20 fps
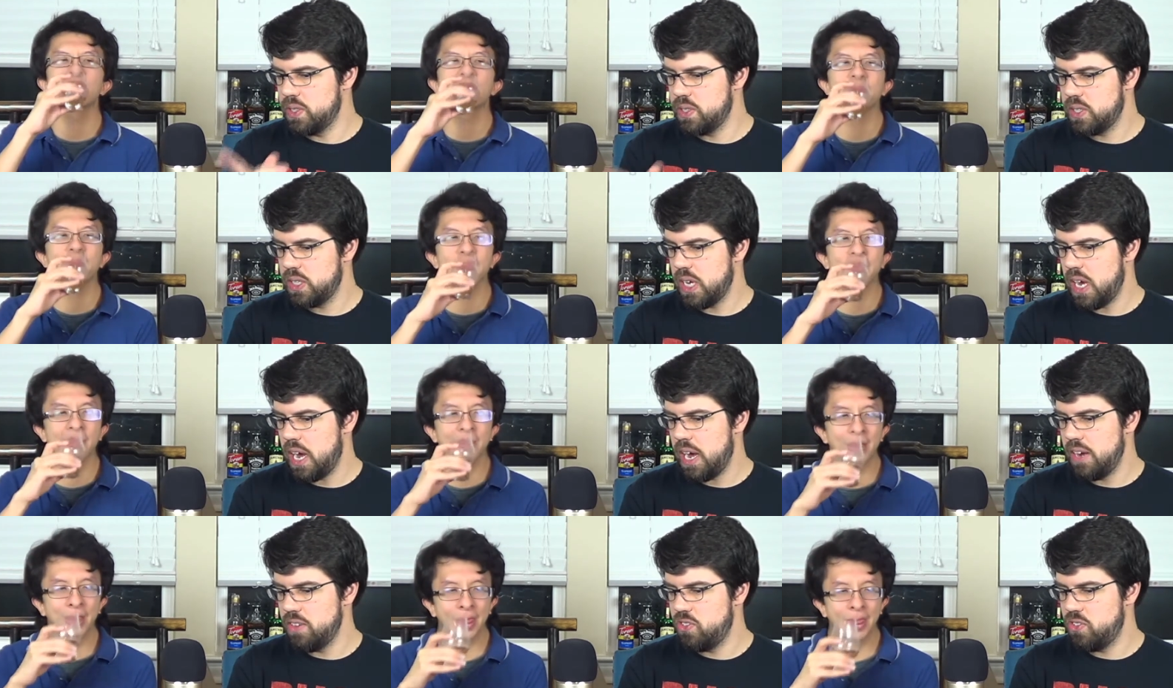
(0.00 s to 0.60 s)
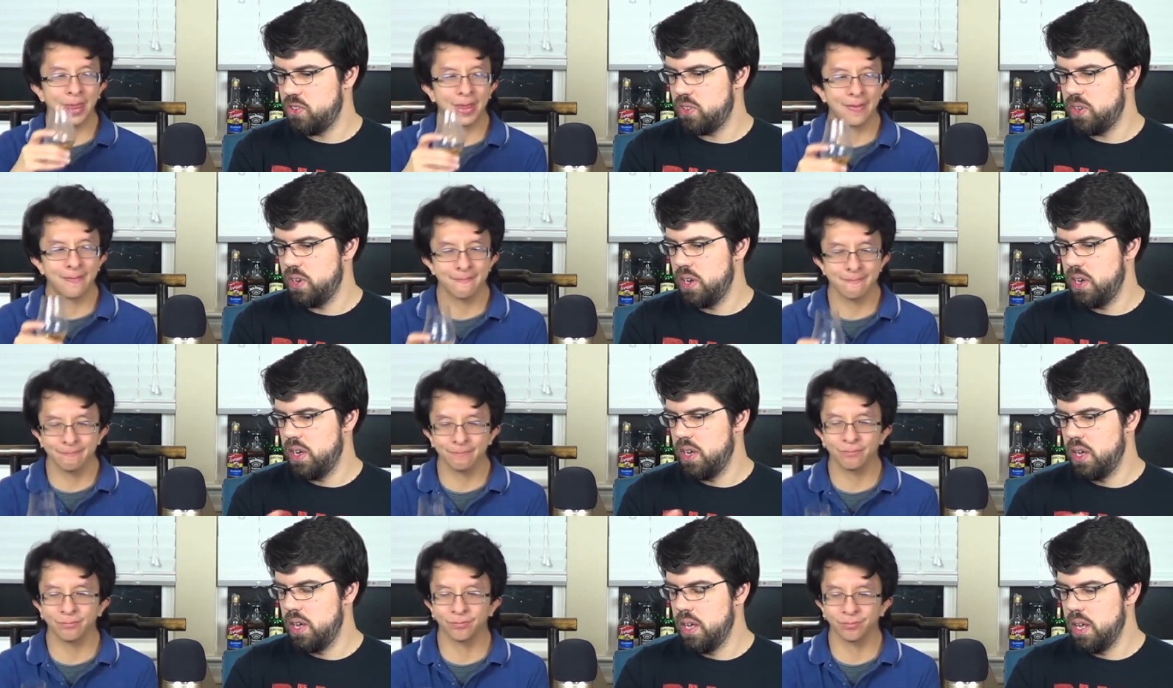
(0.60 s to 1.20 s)
Speaker 1: to scotch.
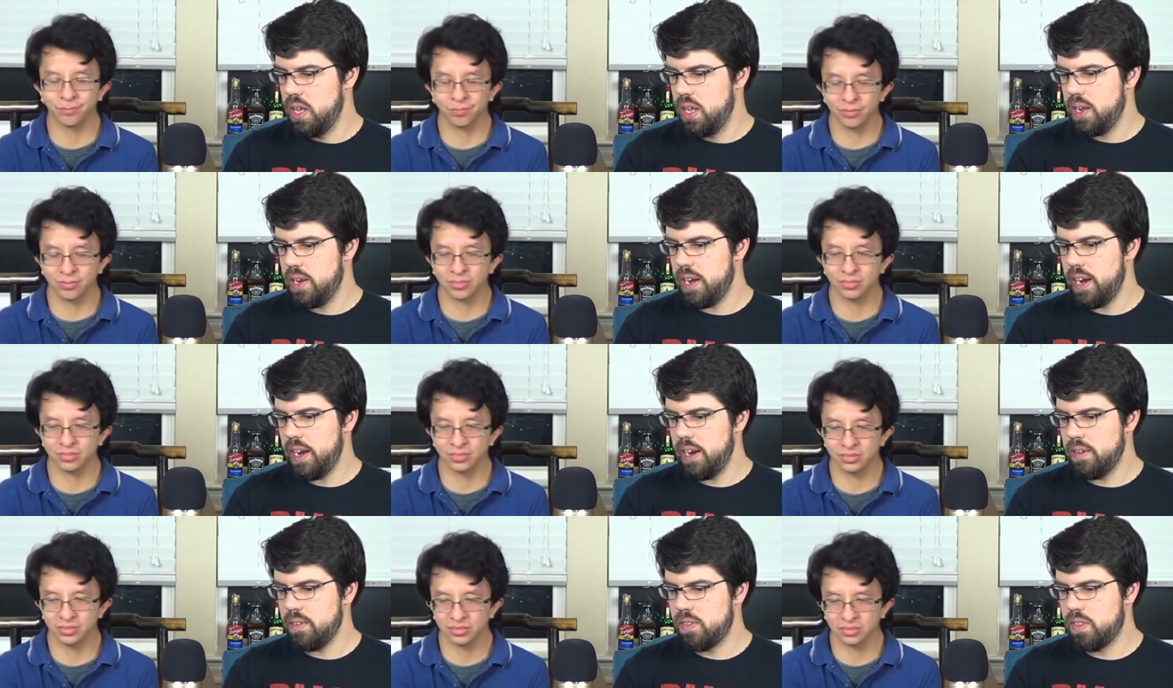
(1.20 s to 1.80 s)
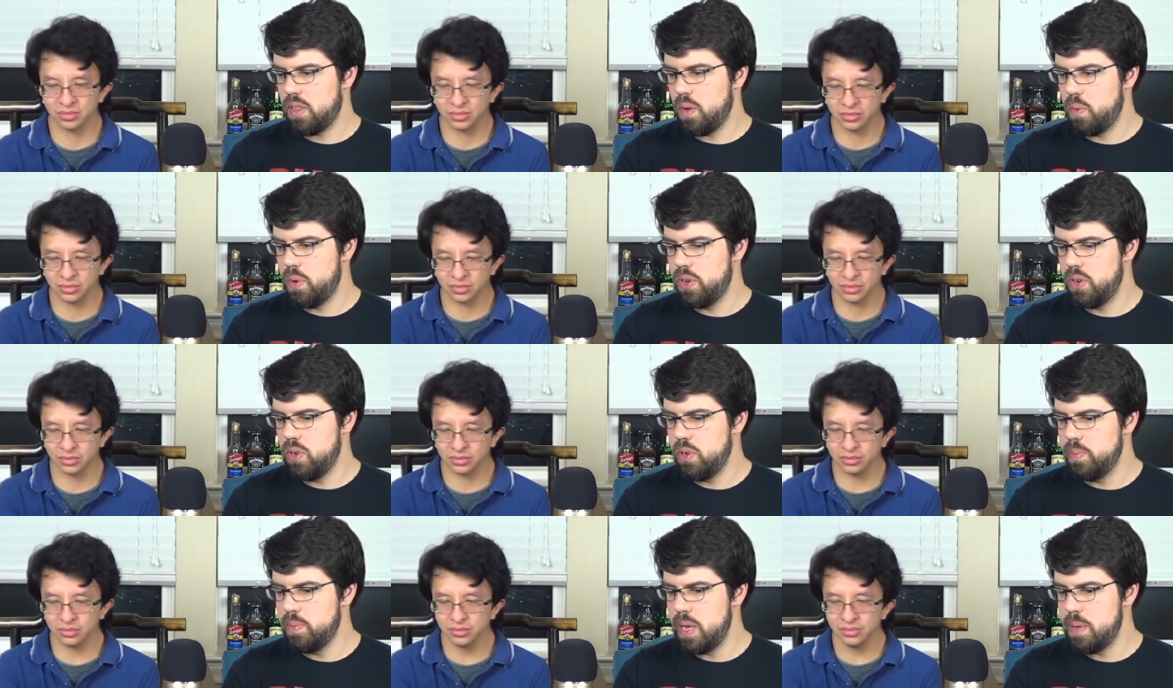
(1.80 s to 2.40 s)
Like someone
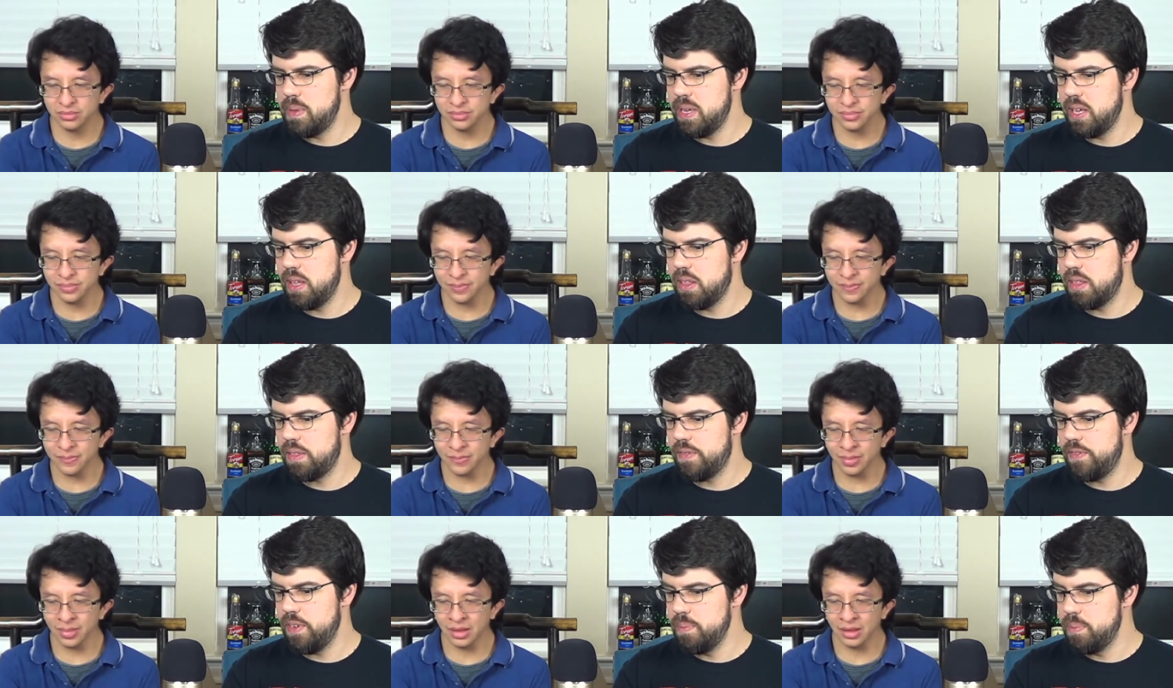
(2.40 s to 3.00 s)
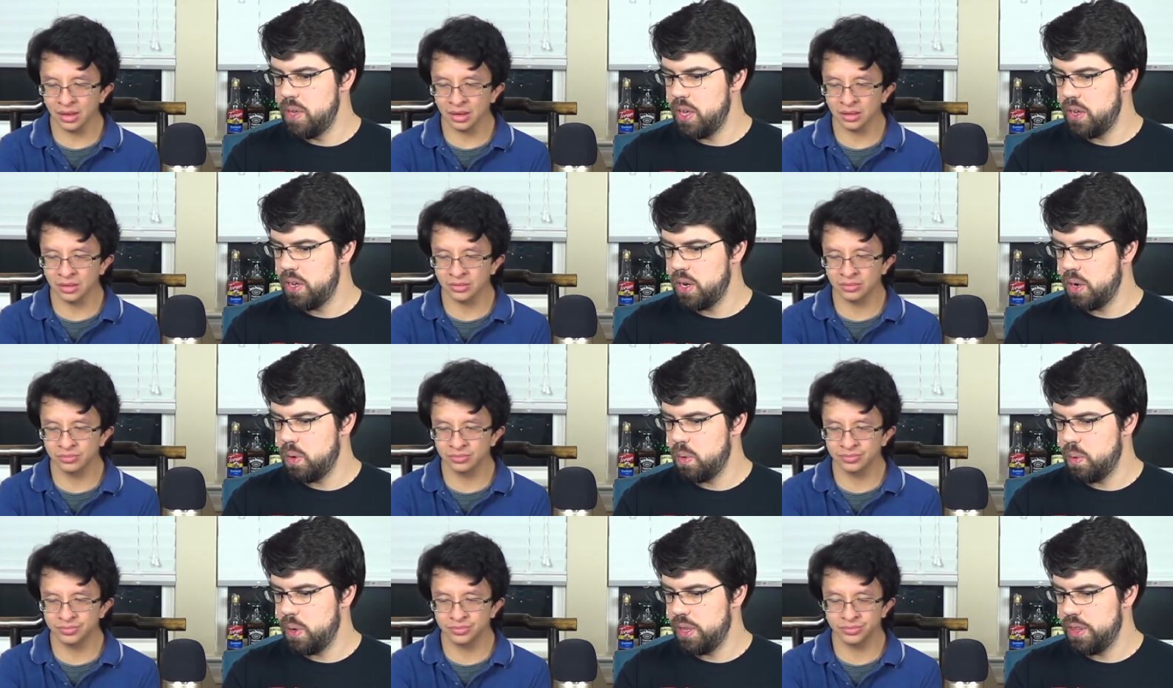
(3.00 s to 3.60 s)
who maybe is
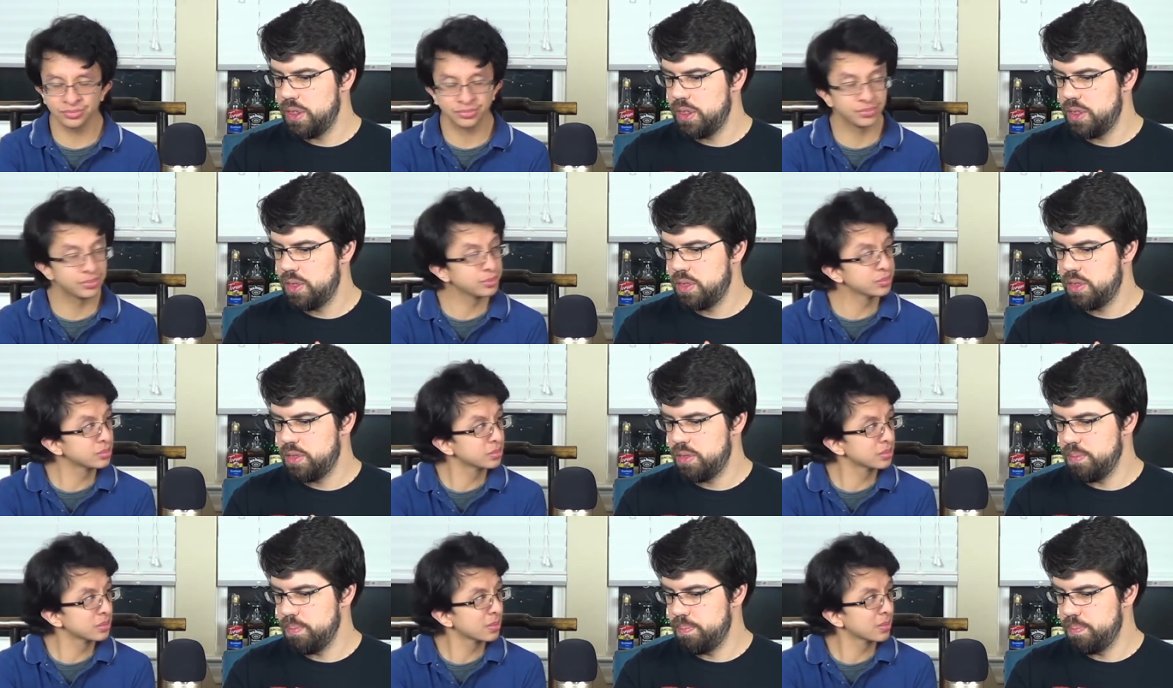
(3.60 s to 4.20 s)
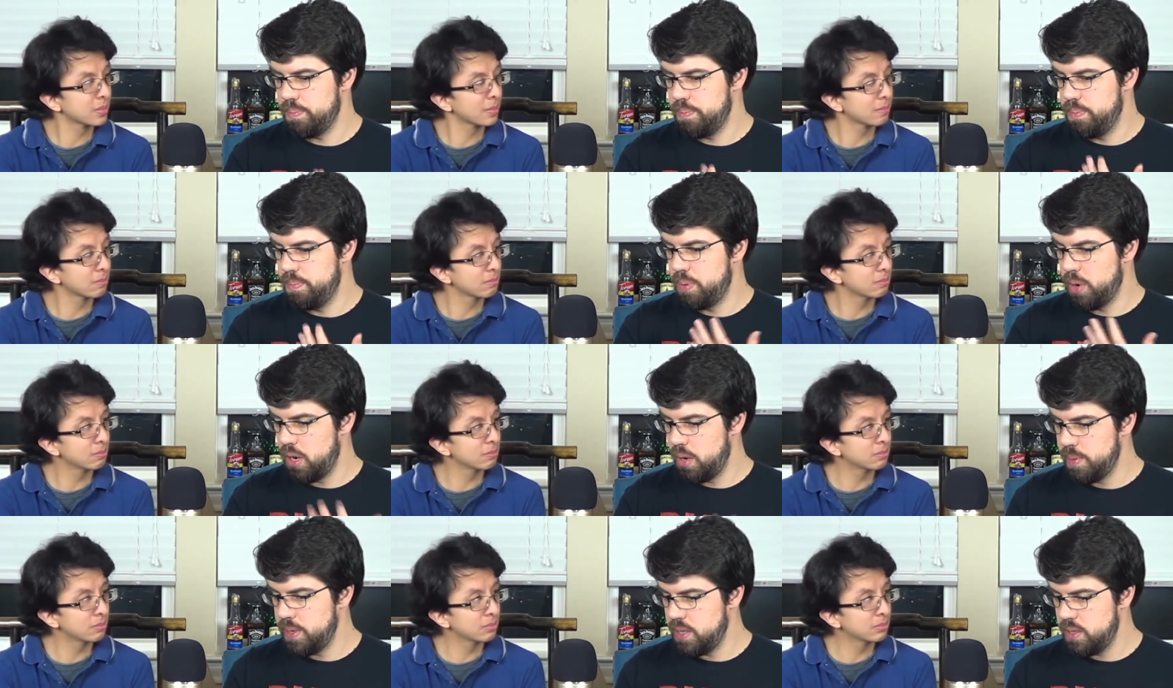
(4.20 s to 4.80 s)
familiar with
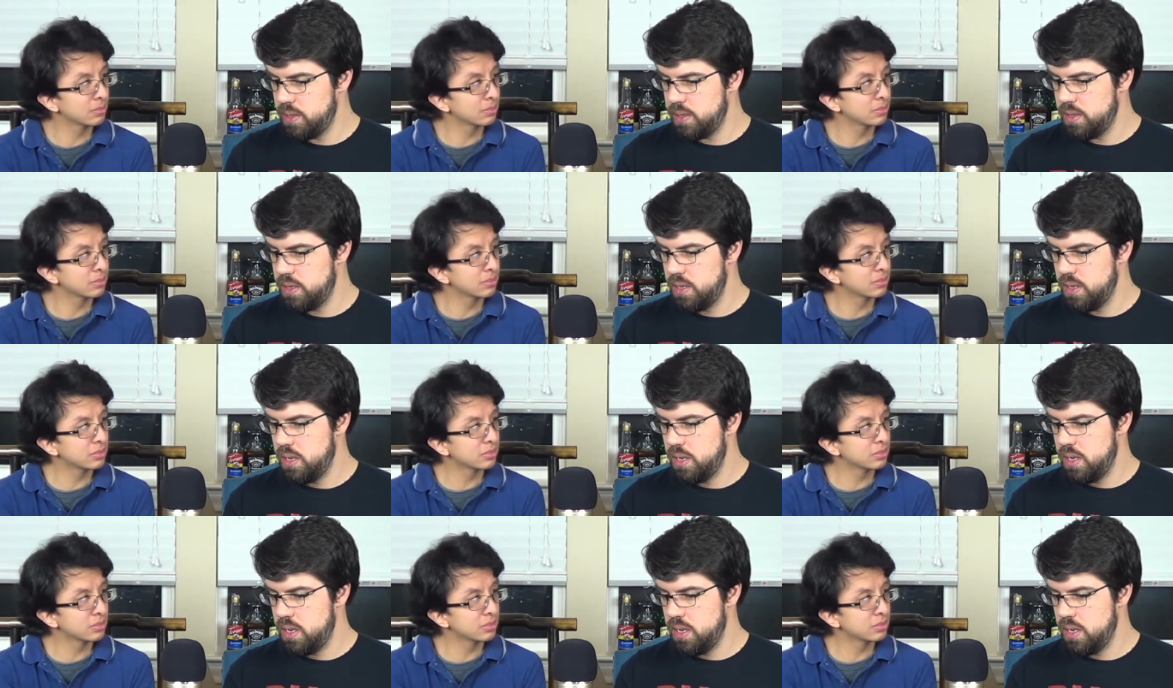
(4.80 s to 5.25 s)
bourbon